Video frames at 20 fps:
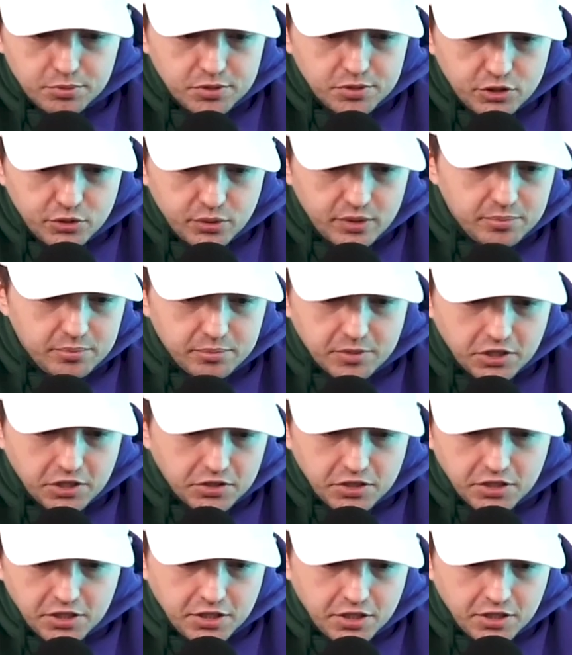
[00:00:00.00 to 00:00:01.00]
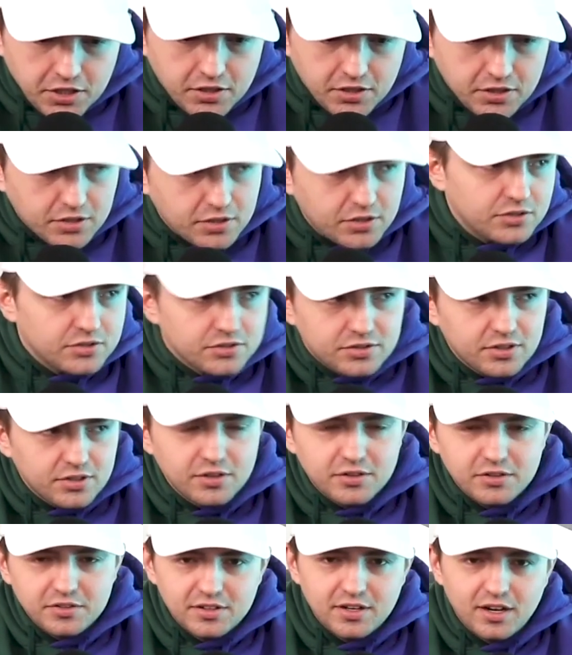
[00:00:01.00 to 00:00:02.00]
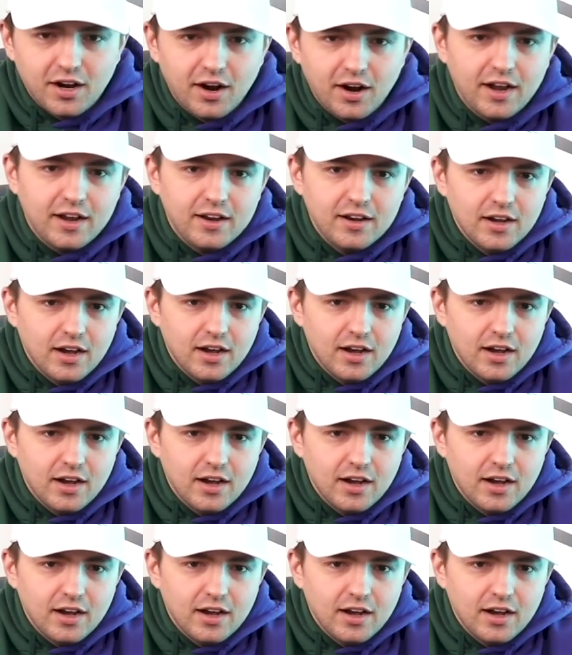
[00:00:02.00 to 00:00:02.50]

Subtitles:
between my legs. So. All right.